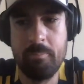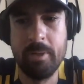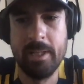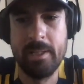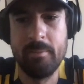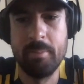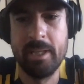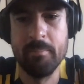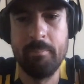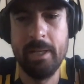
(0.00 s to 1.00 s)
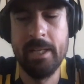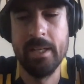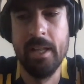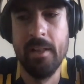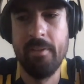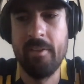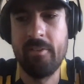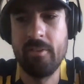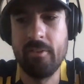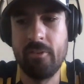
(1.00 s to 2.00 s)
be be competed,
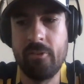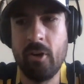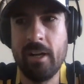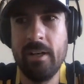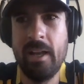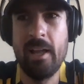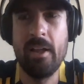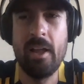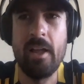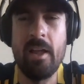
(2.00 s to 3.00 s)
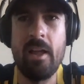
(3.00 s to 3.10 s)
there's cycling